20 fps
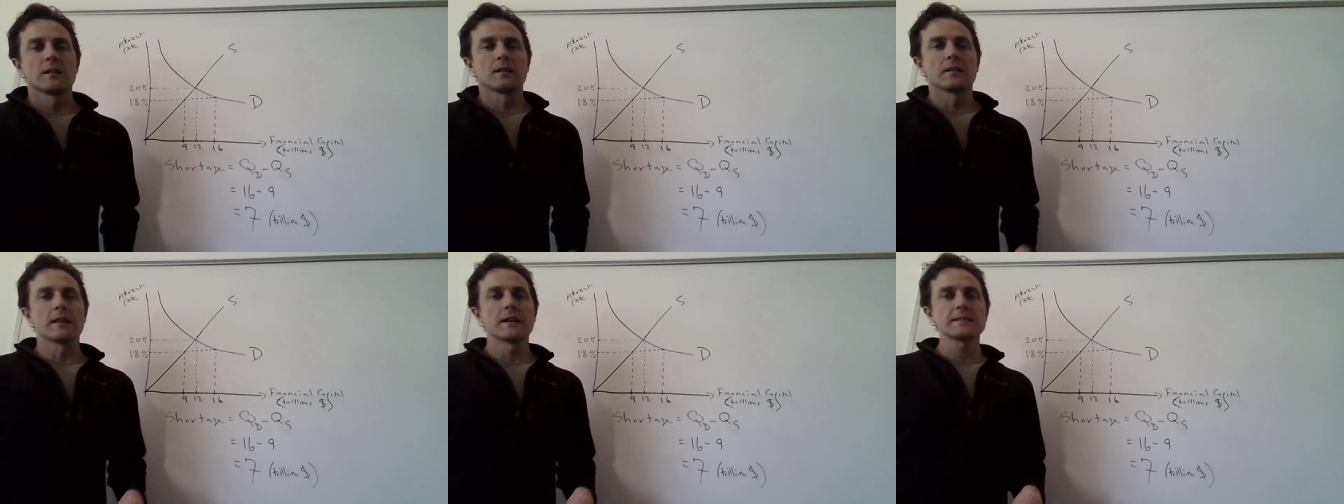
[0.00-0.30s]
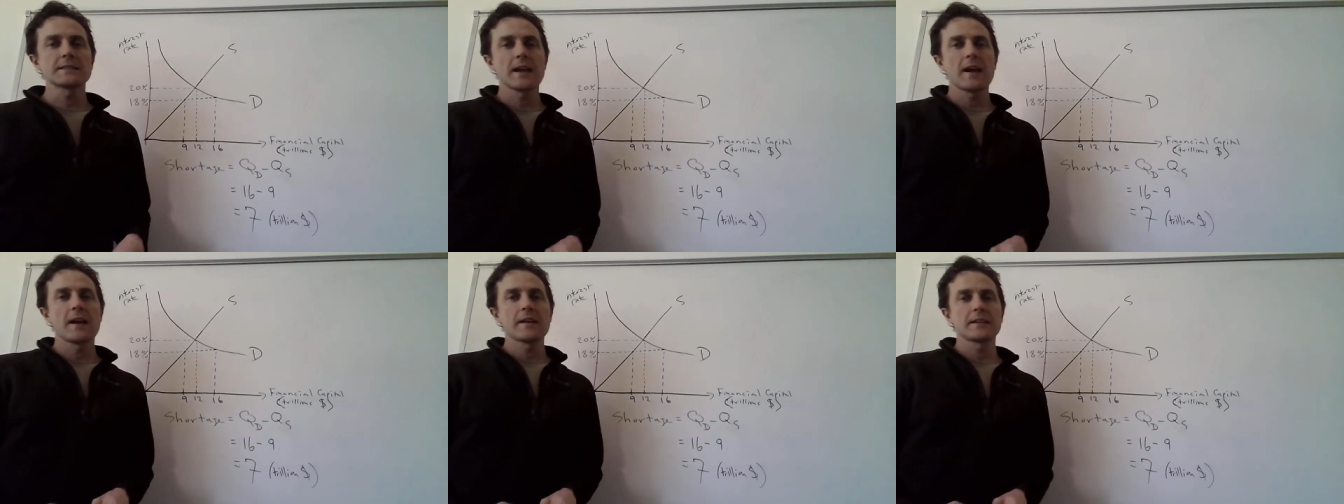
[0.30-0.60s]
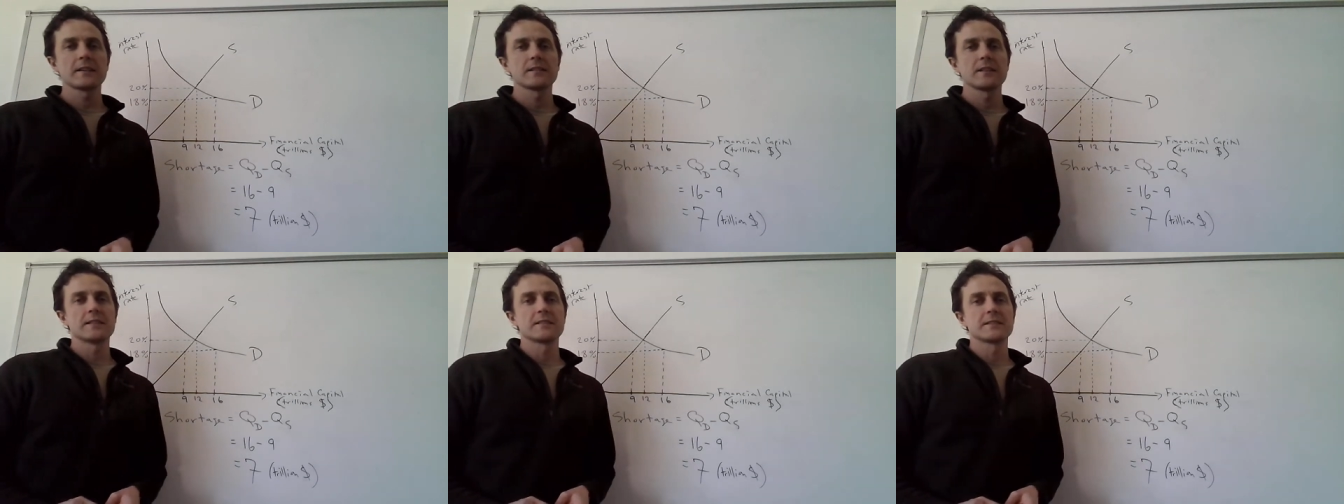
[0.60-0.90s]
Let's
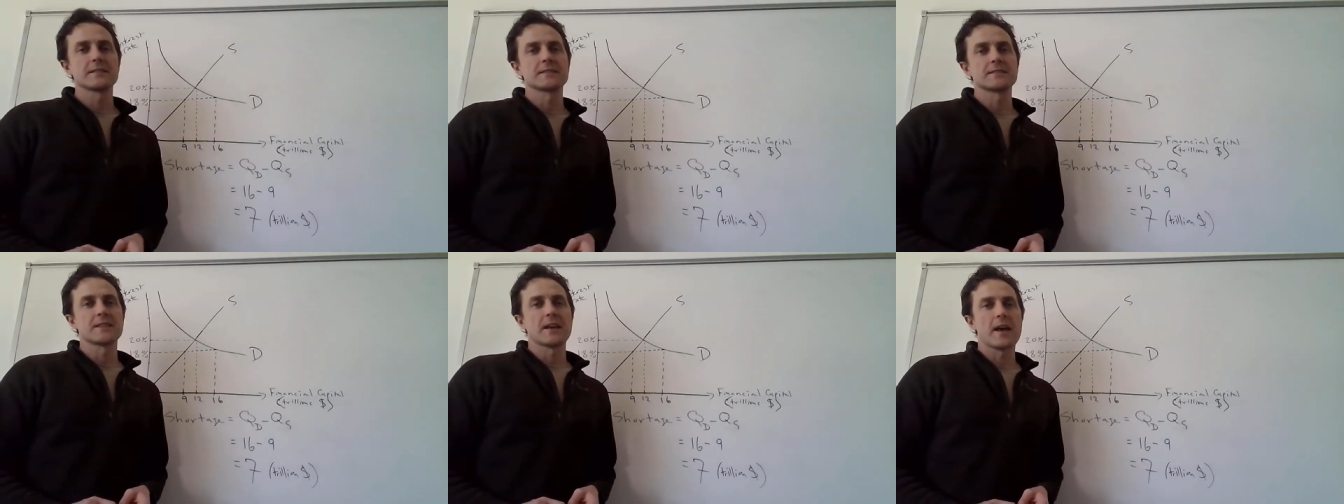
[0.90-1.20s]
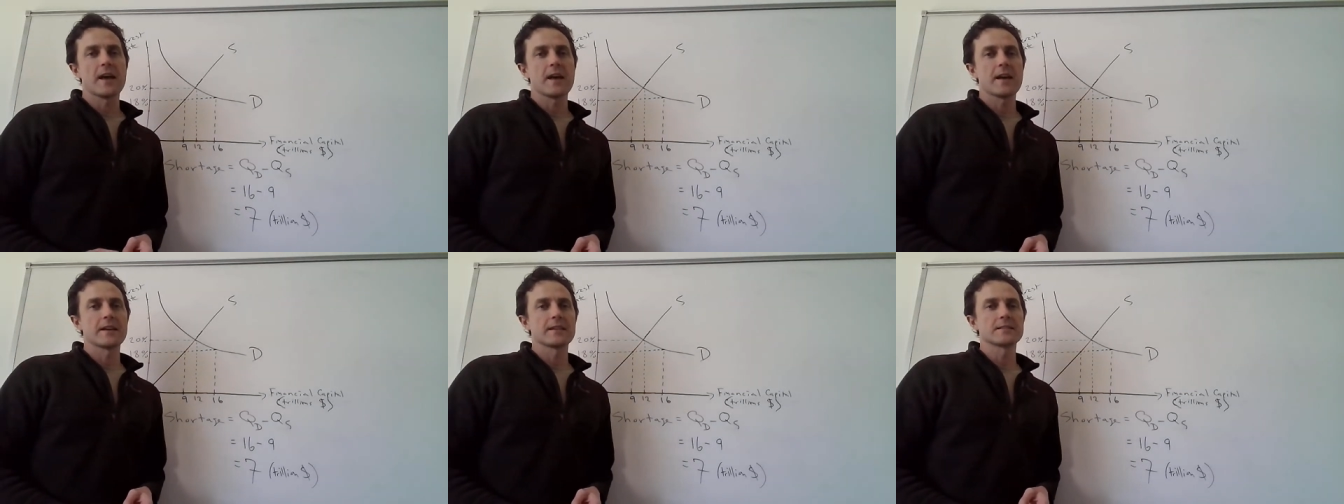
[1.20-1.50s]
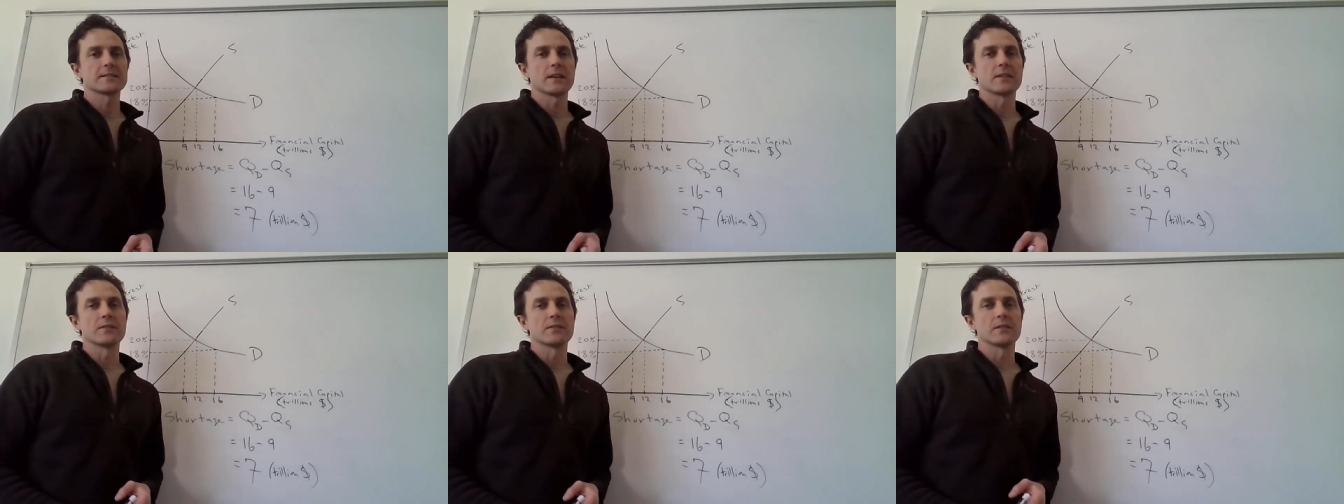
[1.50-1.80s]
calculate the
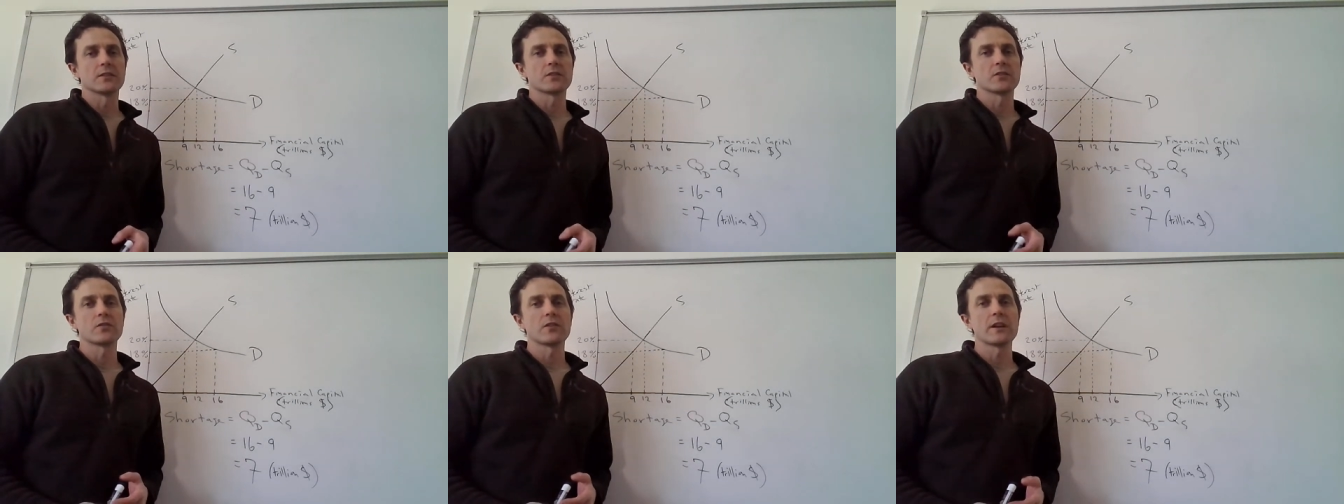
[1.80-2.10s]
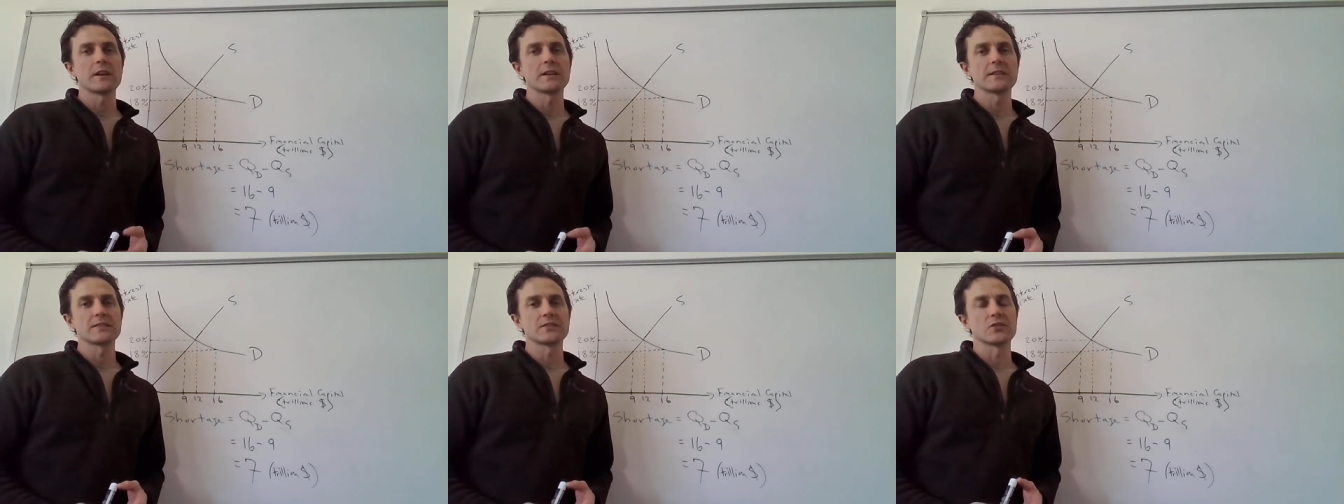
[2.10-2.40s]
size of a credit